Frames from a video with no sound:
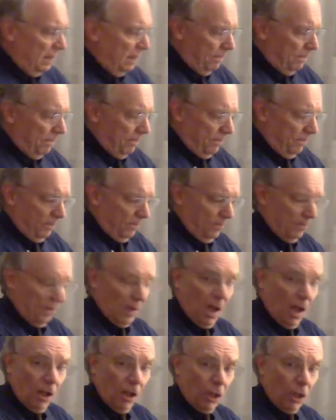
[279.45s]
a
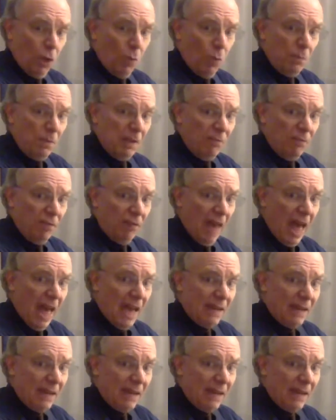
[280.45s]
low B flat